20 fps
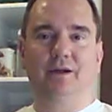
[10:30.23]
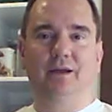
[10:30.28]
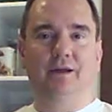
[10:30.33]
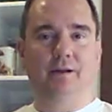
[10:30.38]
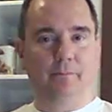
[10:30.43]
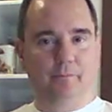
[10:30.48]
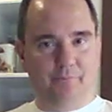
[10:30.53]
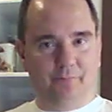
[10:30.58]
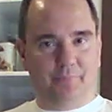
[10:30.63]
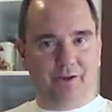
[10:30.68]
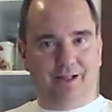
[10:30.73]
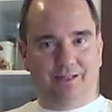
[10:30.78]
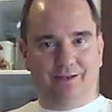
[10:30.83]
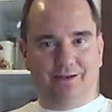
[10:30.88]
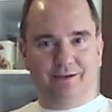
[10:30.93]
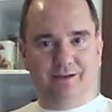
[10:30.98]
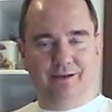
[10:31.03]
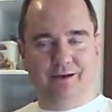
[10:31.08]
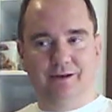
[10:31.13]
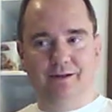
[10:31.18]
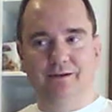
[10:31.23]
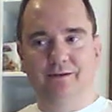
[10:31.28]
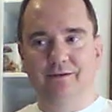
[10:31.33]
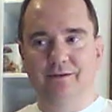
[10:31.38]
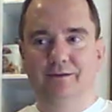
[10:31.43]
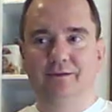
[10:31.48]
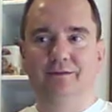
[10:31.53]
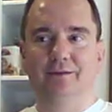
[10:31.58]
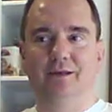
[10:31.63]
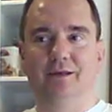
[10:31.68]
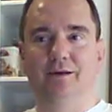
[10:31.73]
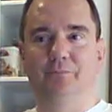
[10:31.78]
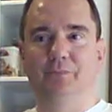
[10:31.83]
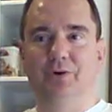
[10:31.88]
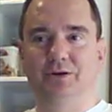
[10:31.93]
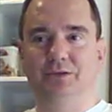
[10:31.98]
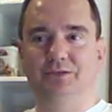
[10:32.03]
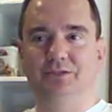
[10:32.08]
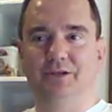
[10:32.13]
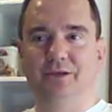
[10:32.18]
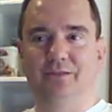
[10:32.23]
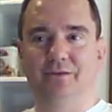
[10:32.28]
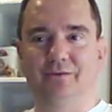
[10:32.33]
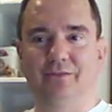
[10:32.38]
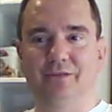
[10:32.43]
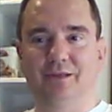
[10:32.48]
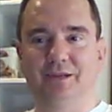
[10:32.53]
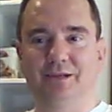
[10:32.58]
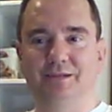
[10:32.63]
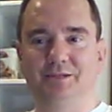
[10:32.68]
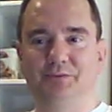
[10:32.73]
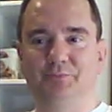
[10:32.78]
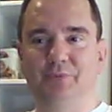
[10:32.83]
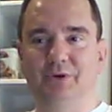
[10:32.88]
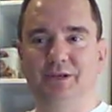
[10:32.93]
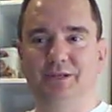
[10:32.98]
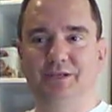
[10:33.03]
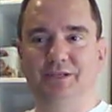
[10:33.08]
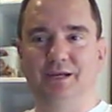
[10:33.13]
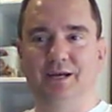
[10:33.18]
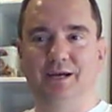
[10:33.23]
I got a pellet gun amongst other things, but